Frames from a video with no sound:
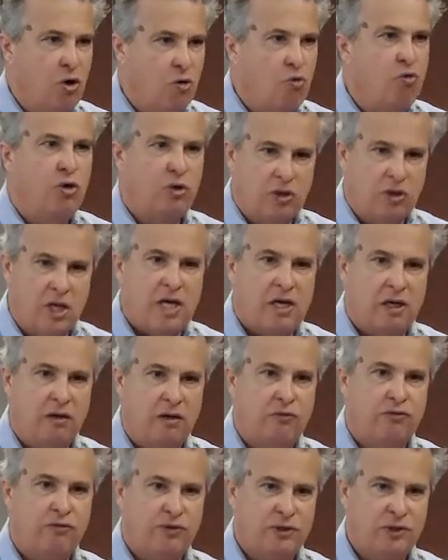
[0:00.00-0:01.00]
will
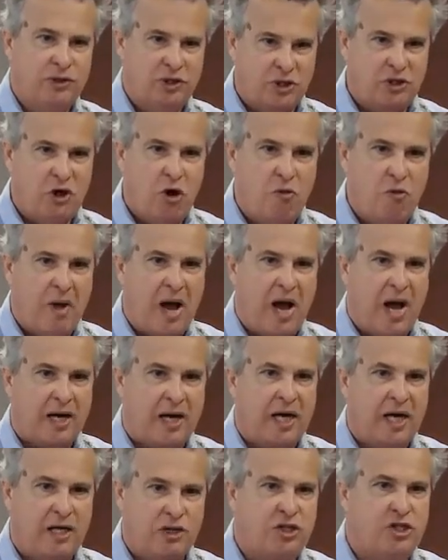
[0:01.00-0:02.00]
live to go
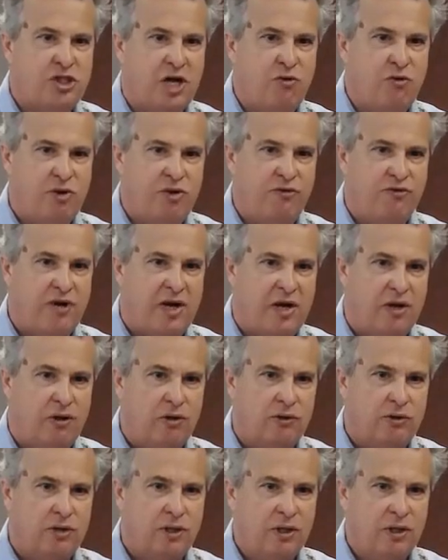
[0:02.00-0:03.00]
back and say we
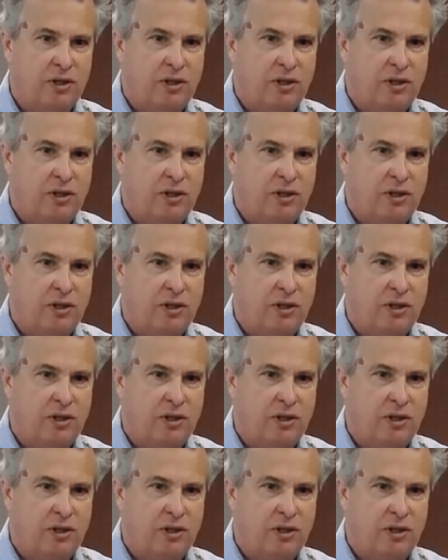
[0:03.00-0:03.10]
failed.